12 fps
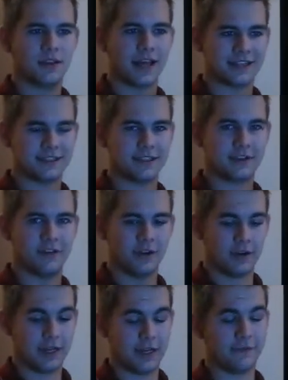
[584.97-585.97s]
That
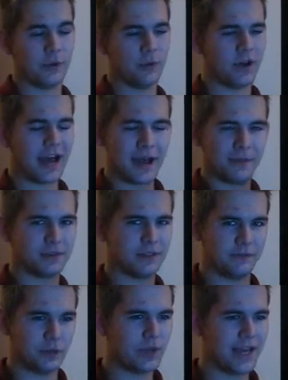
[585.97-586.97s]
cigarette, if you
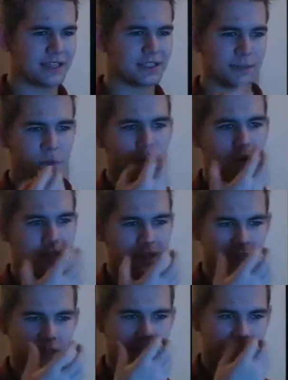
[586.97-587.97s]
can't smoke
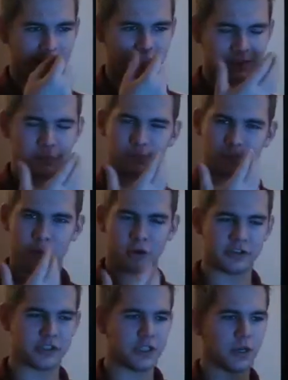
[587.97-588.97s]
and you're like, it
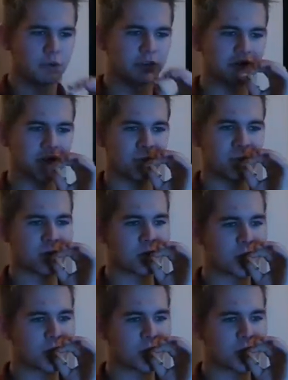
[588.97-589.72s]
burns your nose or something,